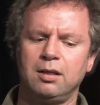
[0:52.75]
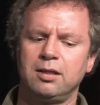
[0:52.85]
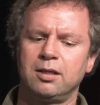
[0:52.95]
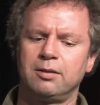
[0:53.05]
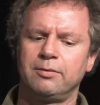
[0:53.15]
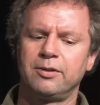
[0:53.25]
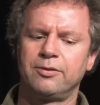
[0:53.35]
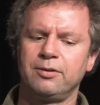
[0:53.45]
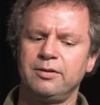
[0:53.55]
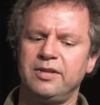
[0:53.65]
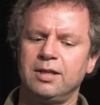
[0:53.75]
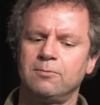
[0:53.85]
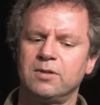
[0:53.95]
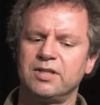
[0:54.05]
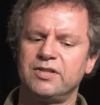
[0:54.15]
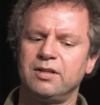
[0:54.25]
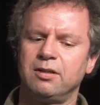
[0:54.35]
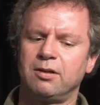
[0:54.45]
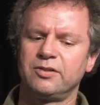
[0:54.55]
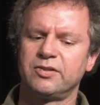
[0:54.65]
third thing was that
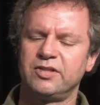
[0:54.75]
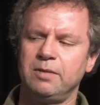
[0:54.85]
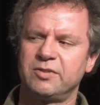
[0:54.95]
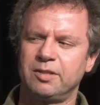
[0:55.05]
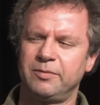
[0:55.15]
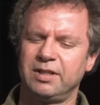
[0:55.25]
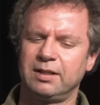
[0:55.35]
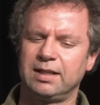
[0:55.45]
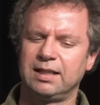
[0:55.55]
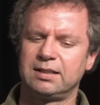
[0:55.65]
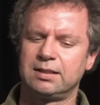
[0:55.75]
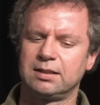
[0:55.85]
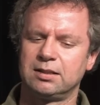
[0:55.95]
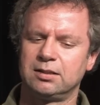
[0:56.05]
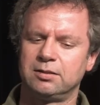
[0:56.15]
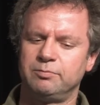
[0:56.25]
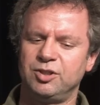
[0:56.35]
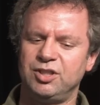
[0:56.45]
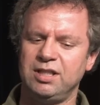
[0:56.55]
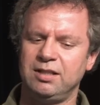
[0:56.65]
it also seemed something that
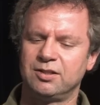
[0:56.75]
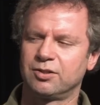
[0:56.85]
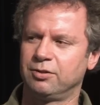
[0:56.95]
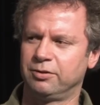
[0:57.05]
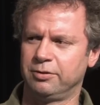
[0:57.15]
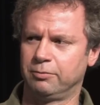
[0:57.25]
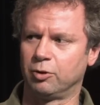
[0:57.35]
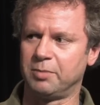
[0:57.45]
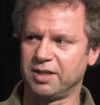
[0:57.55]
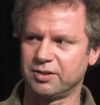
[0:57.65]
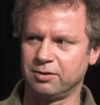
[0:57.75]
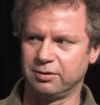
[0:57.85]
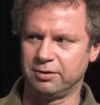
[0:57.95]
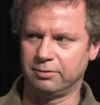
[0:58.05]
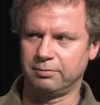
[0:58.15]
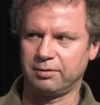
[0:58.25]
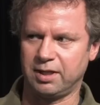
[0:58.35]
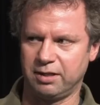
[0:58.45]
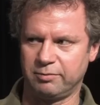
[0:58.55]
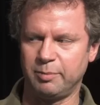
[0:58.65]
machines couldn't do, robots couldn't do.
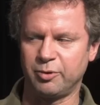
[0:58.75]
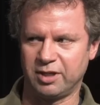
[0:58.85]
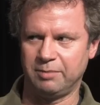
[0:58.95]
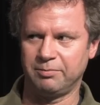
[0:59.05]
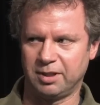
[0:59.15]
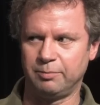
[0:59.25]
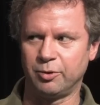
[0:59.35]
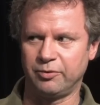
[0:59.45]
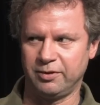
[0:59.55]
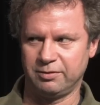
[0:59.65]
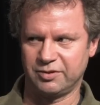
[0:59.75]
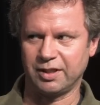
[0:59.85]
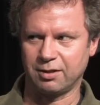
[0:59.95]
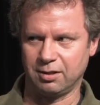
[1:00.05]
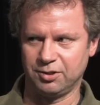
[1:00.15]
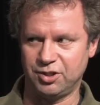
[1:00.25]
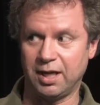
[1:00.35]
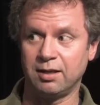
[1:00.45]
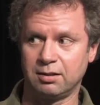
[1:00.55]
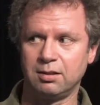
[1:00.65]
And remember, I'm both in psychology
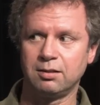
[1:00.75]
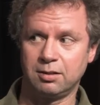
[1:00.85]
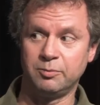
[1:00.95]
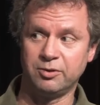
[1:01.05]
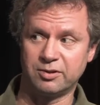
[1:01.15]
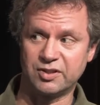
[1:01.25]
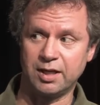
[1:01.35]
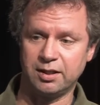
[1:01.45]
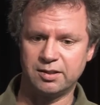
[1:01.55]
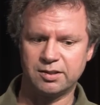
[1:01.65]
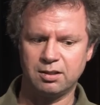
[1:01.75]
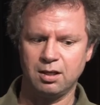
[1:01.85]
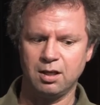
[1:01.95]
and computer science.